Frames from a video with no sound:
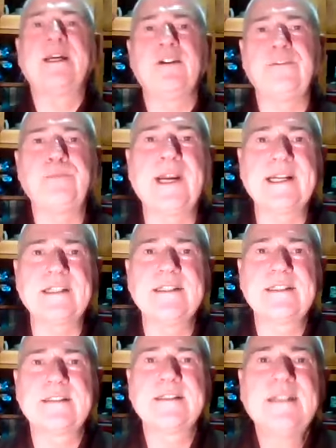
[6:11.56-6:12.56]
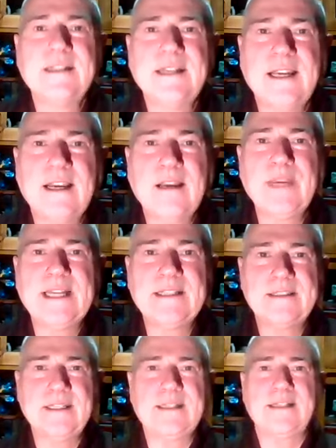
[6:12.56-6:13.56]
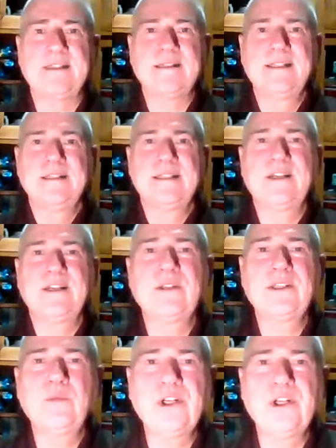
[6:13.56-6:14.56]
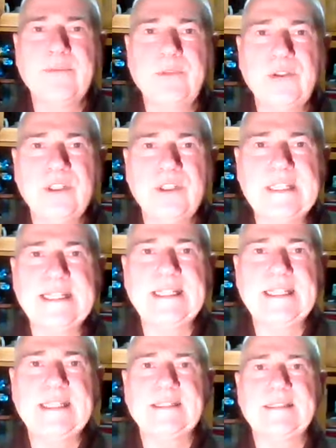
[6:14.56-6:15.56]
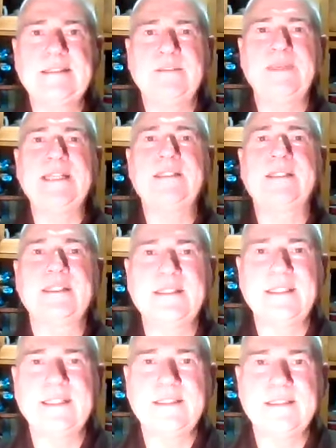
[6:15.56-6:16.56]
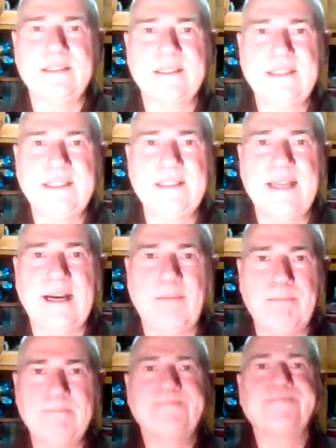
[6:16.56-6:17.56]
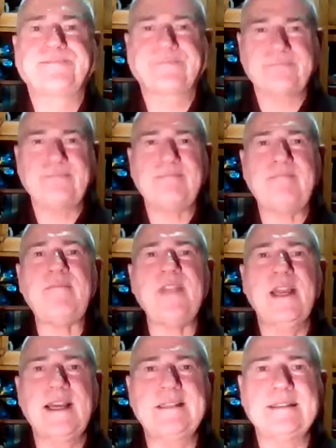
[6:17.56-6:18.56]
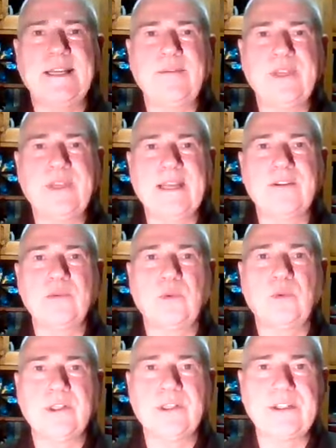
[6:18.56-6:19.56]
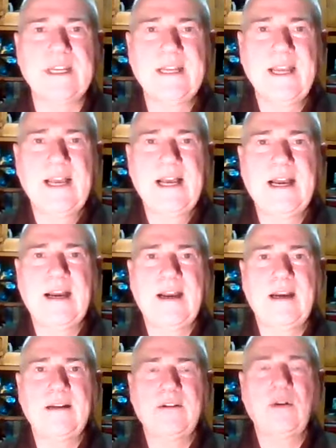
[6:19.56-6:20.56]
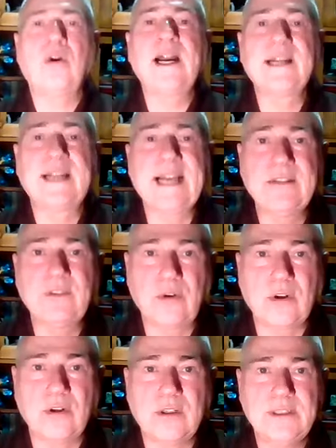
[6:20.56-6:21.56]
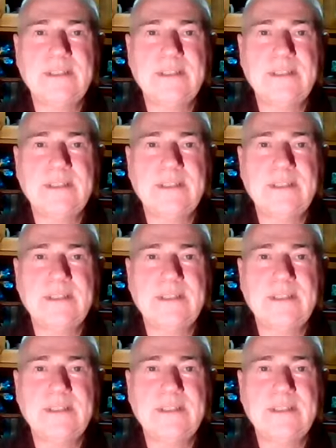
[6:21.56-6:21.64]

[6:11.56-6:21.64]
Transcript: my own practice. The only word I'm using in Tibetan is yidam. And the other words ankhandro.